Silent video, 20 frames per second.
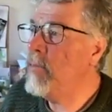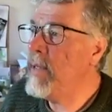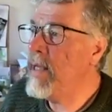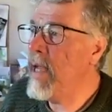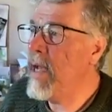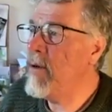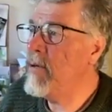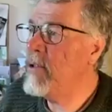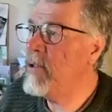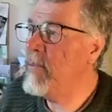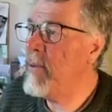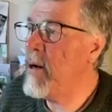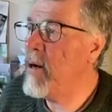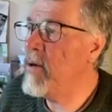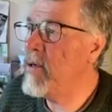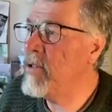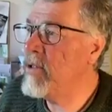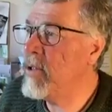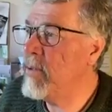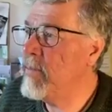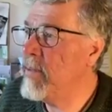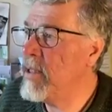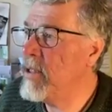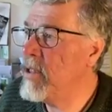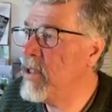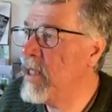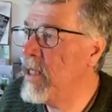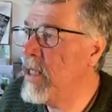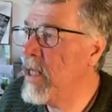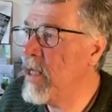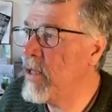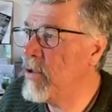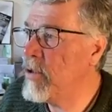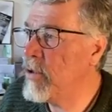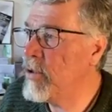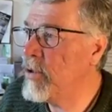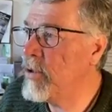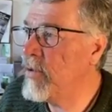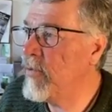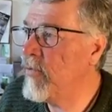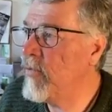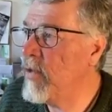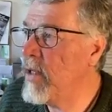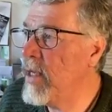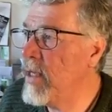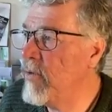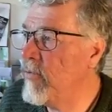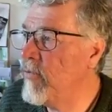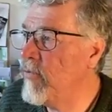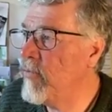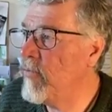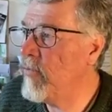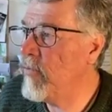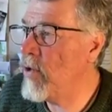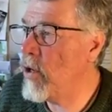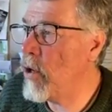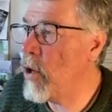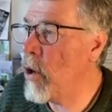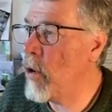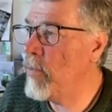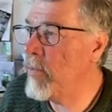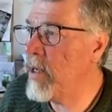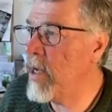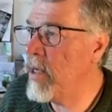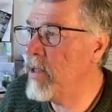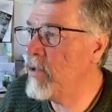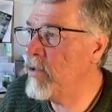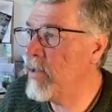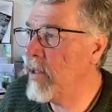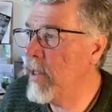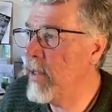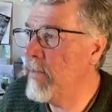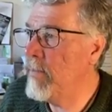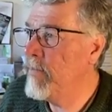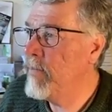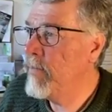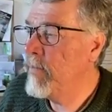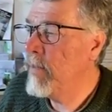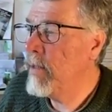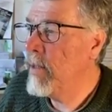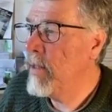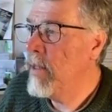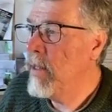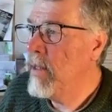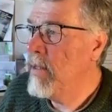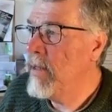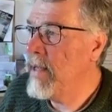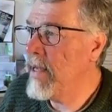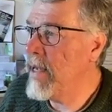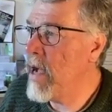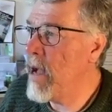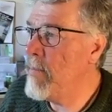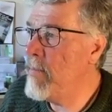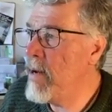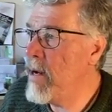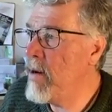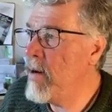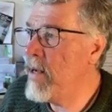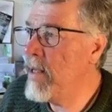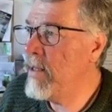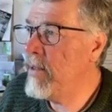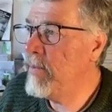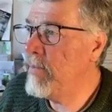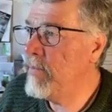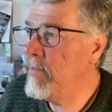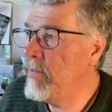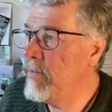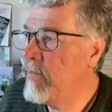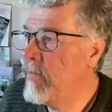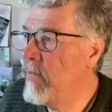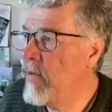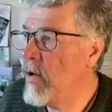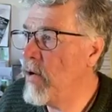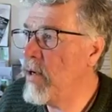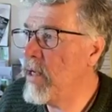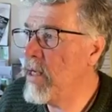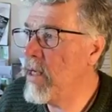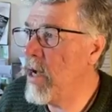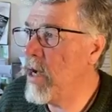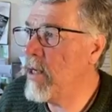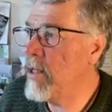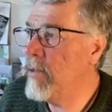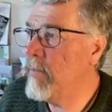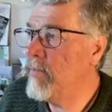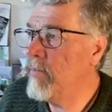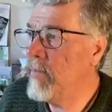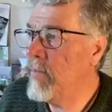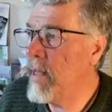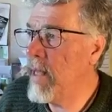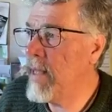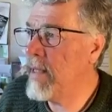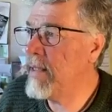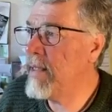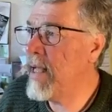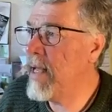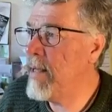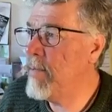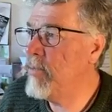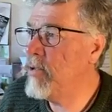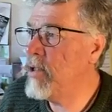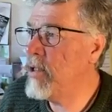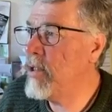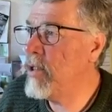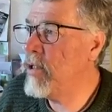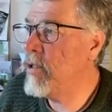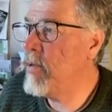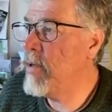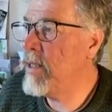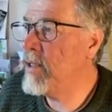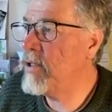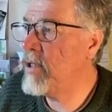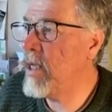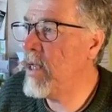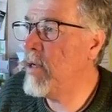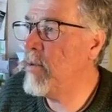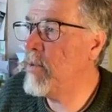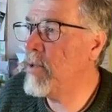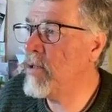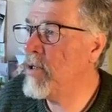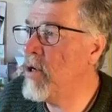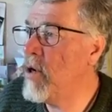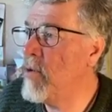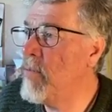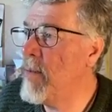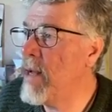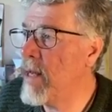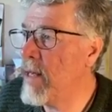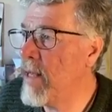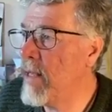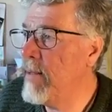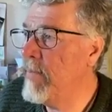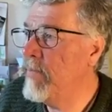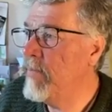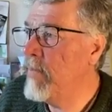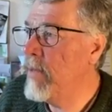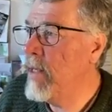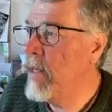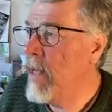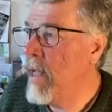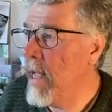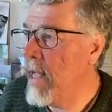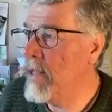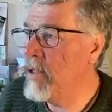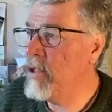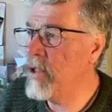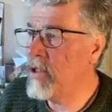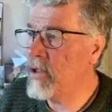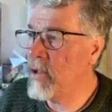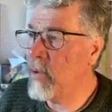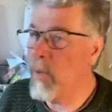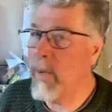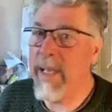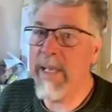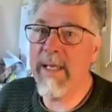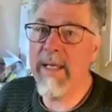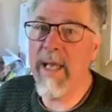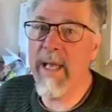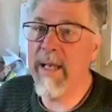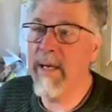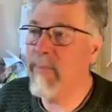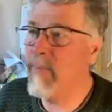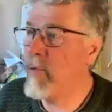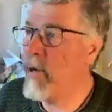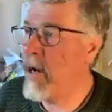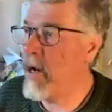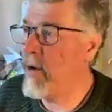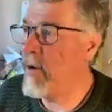told me how his parents had been teenagers fleeing their home country. They got married very young and came to the USA with no money and just a wing and a